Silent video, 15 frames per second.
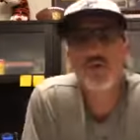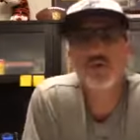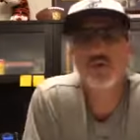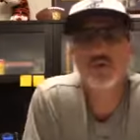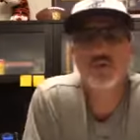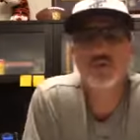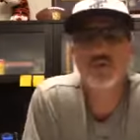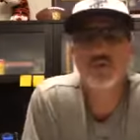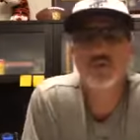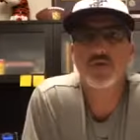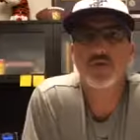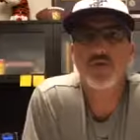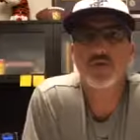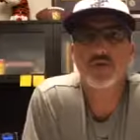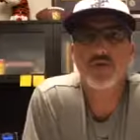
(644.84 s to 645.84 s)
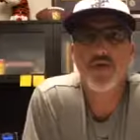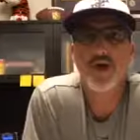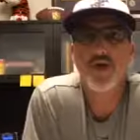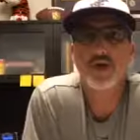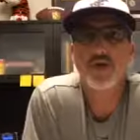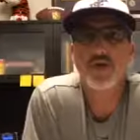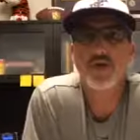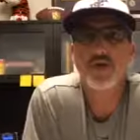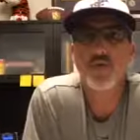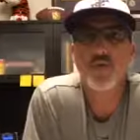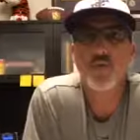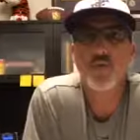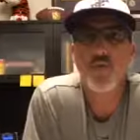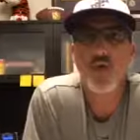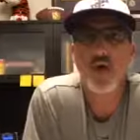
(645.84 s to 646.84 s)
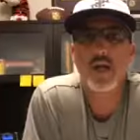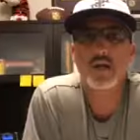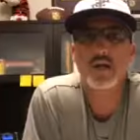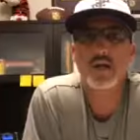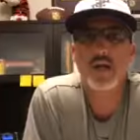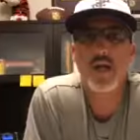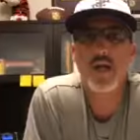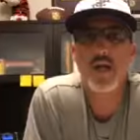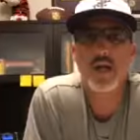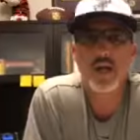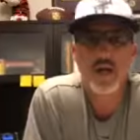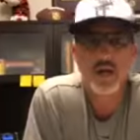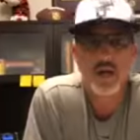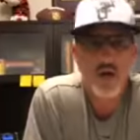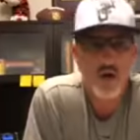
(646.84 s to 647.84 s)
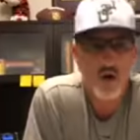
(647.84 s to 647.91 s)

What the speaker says: scriptures. He's talking to the ones that